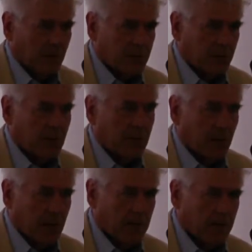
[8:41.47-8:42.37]
which was
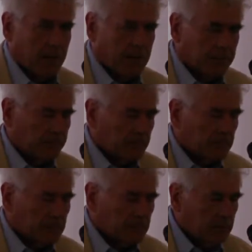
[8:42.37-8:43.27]
economics.
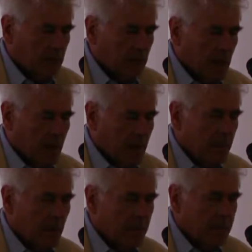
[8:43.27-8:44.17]

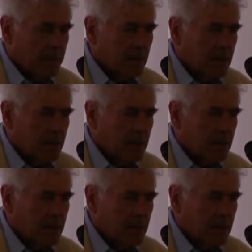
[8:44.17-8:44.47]
But